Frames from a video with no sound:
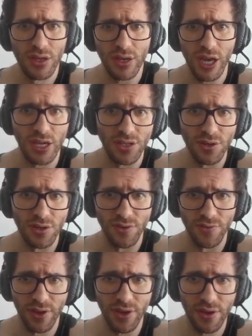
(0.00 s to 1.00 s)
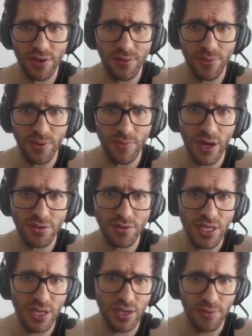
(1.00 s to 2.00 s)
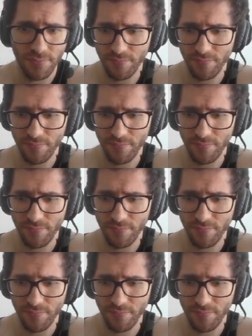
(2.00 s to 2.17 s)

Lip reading: Knight goes over here, rerouting.